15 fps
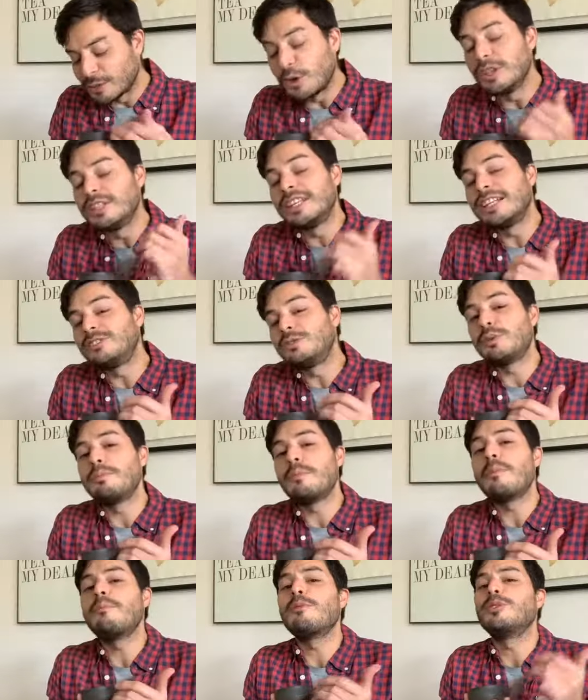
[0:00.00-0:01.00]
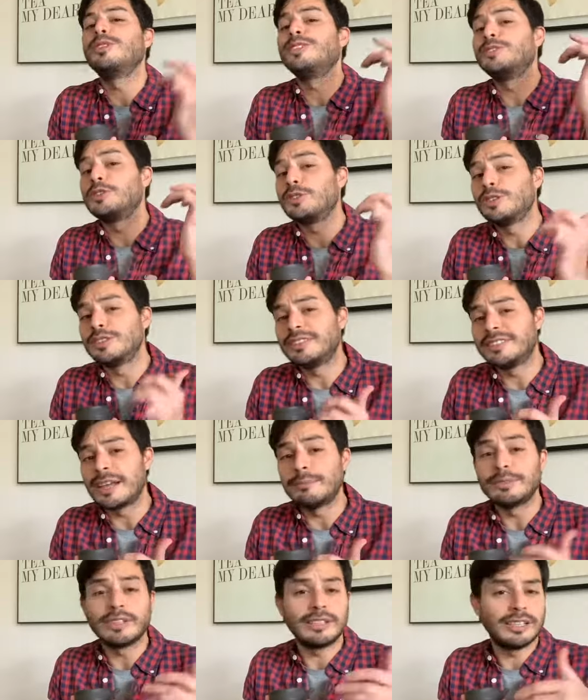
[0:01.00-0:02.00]
Let's remember, these are the
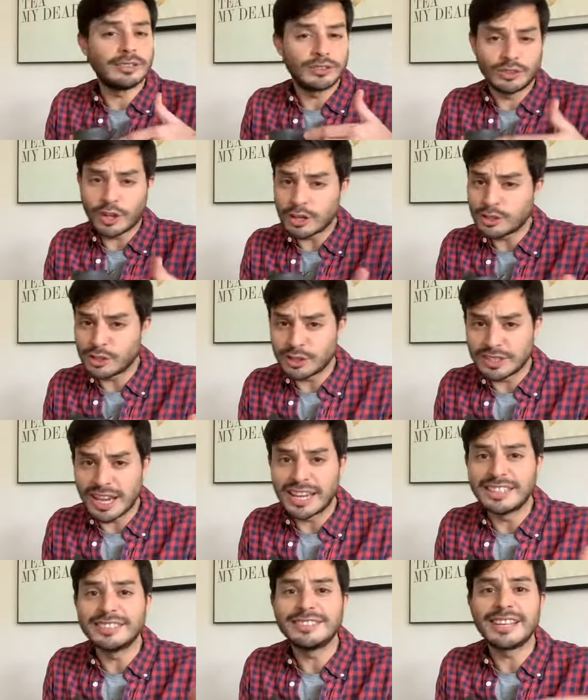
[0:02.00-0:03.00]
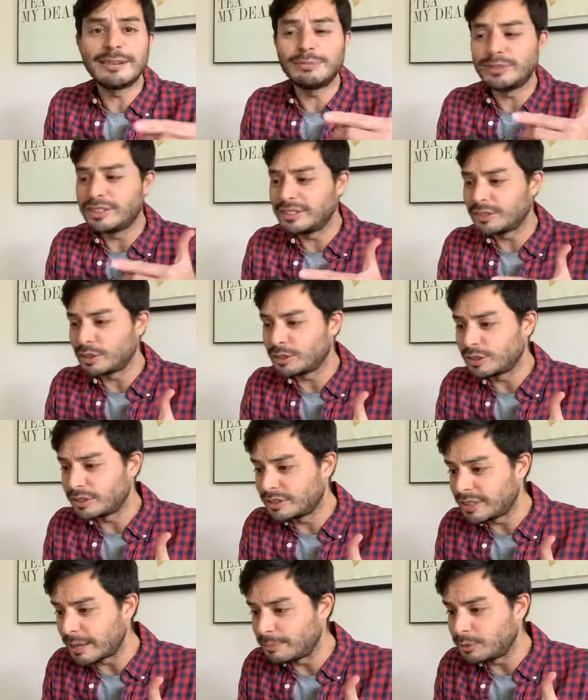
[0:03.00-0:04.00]
stems. It's not just any stem. These are
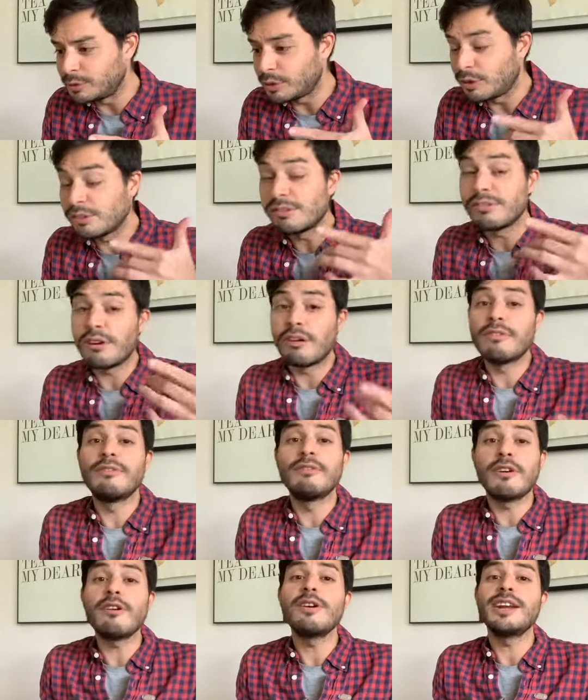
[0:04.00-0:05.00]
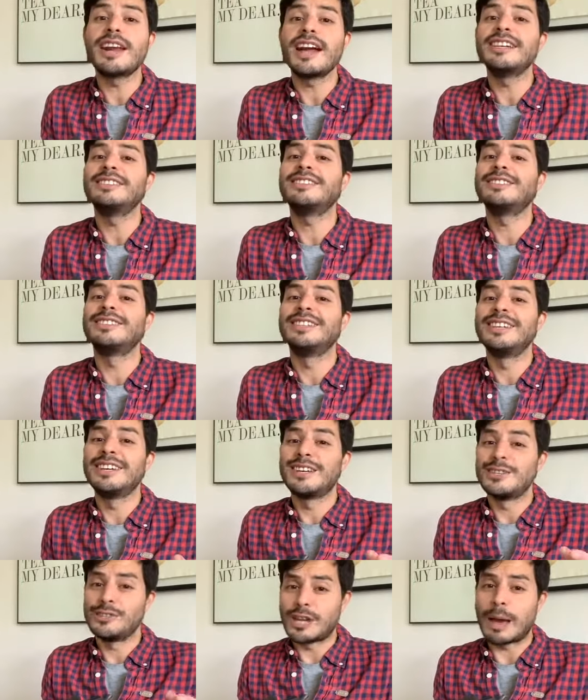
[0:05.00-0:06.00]
the stems of a very nice
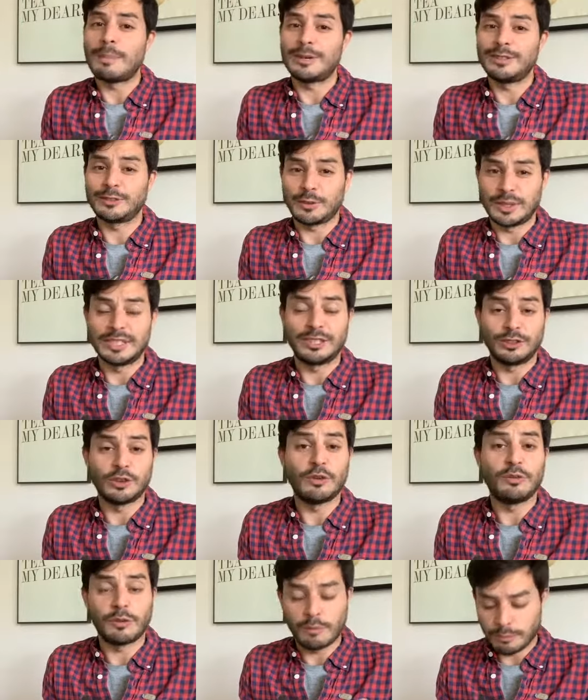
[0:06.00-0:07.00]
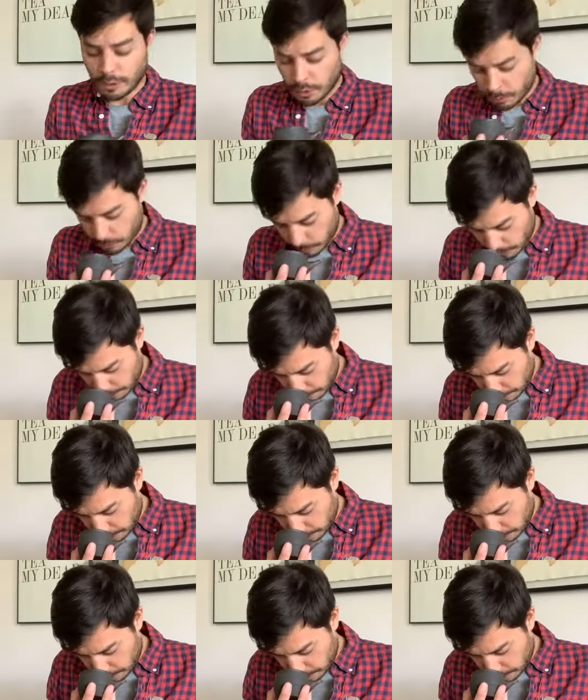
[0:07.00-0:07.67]
Japanese green tea. So from gyokuro.